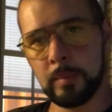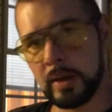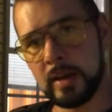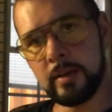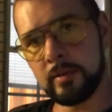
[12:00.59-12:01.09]

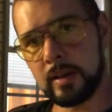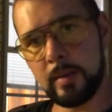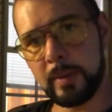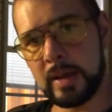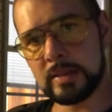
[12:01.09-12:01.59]
But I never
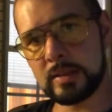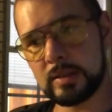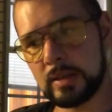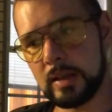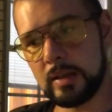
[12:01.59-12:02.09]
got
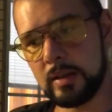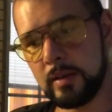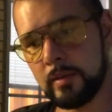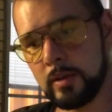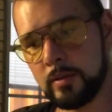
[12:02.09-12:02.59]
past, I never